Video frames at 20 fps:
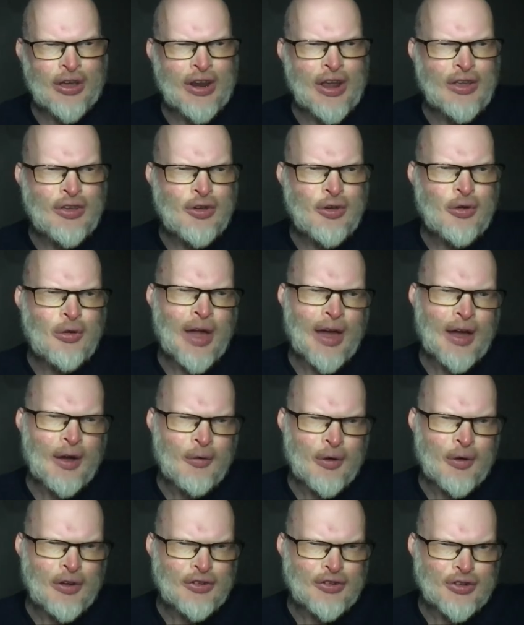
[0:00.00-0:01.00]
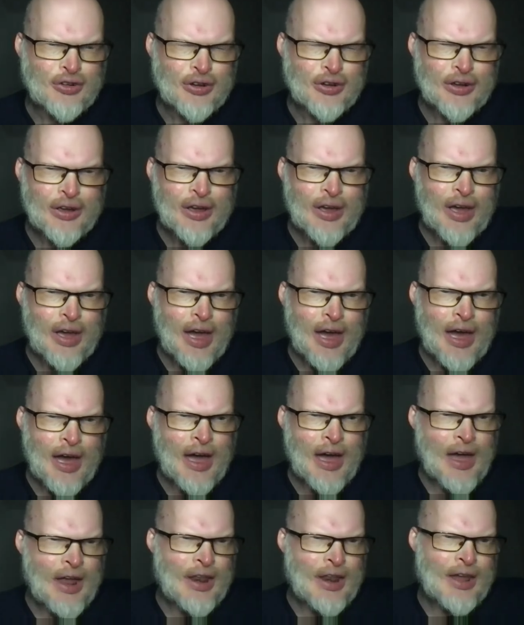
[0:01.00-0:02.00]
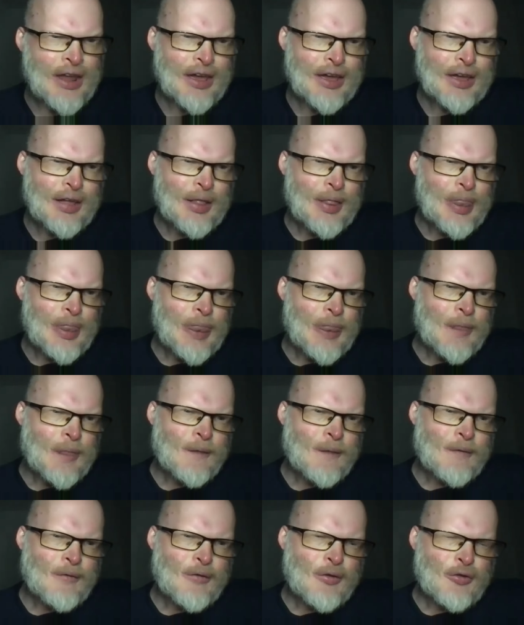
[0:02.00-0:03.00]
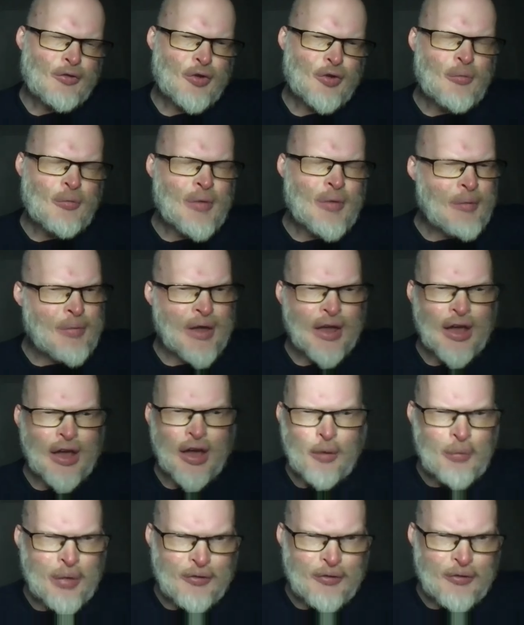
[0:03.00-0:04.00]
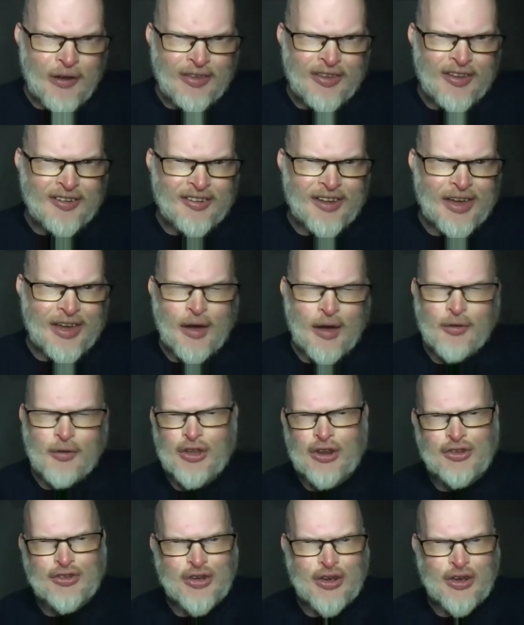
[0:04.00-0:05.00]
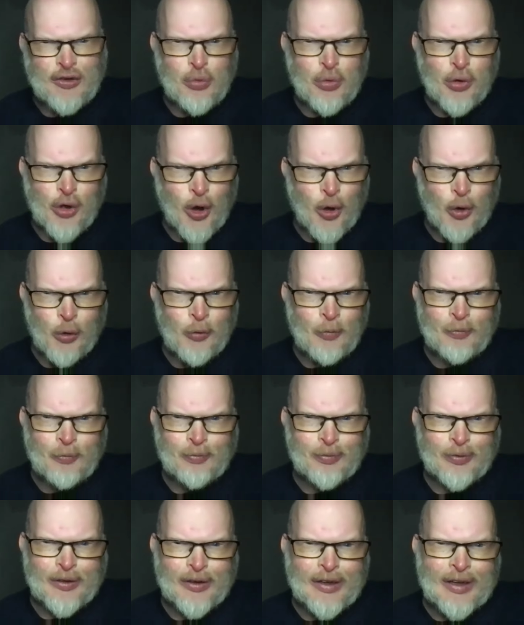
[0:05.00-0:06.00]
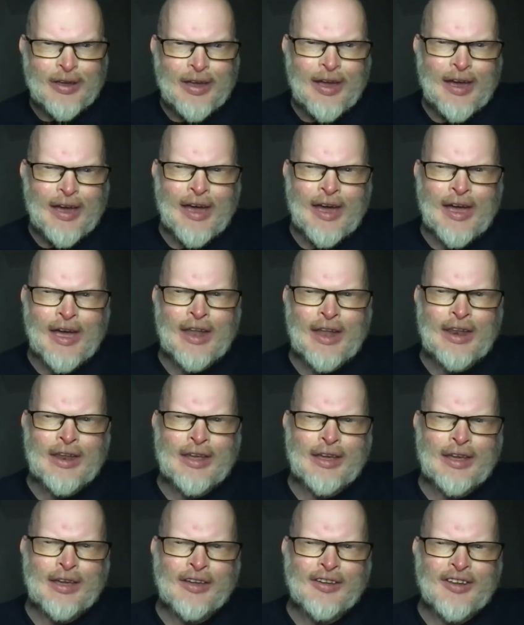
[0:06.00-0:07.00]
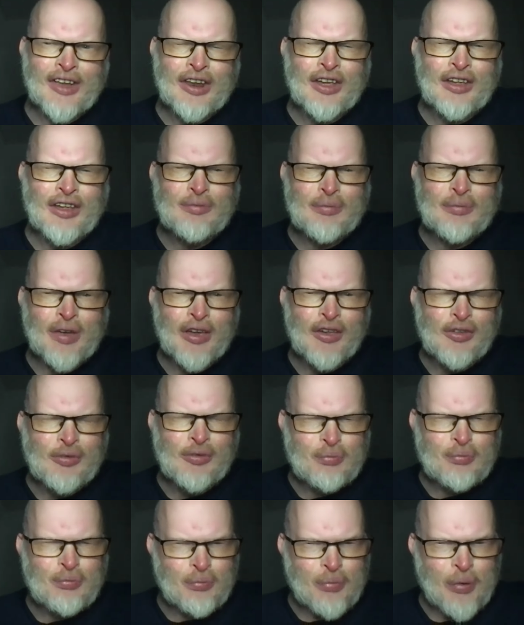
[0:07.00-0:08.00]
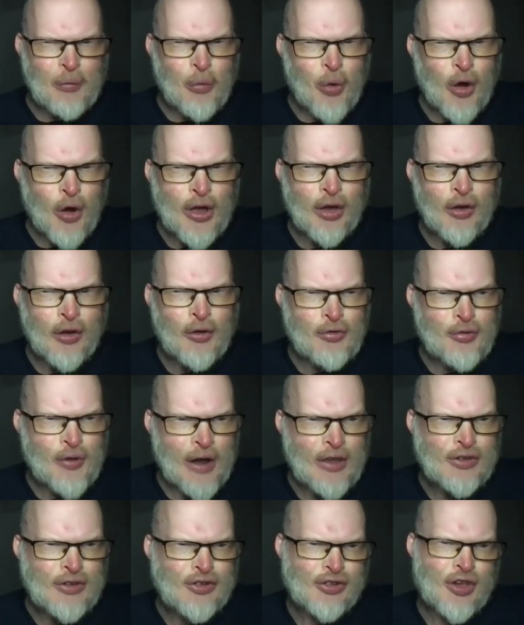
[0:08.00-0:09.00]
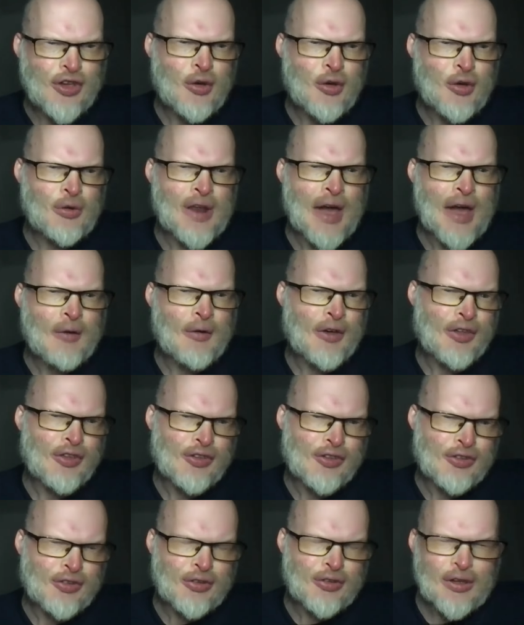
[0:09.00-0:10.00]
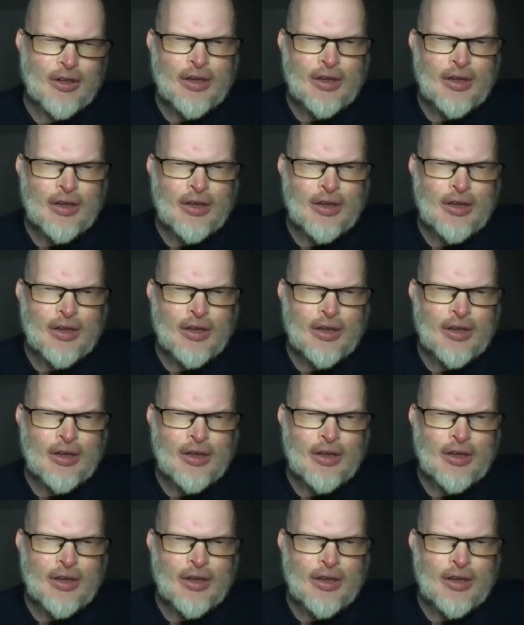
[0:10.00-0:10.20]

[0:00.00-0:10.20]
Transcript: in a new language. And from it being a complete fantasy, it was an achievable goal. And he said he's he's been working on French, so now it's